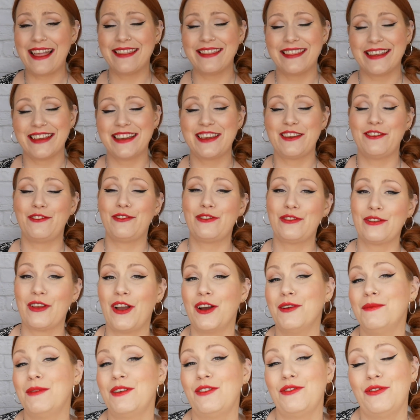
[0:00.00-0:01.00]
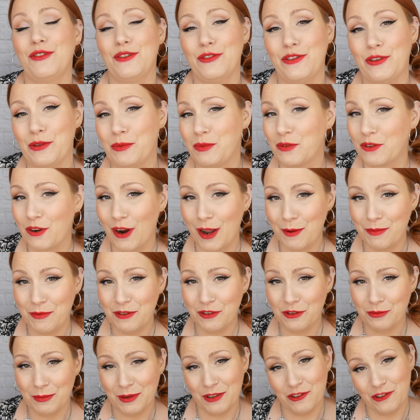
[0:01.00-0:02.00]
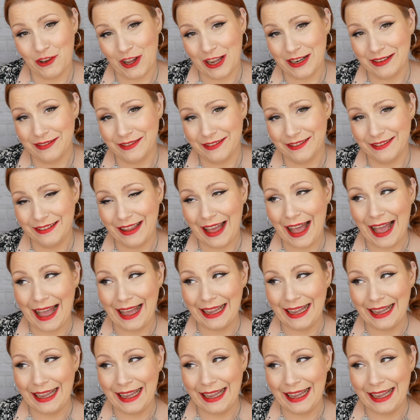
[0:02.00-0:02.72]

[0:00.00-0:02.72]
and thank you so much for subscribing to my channel.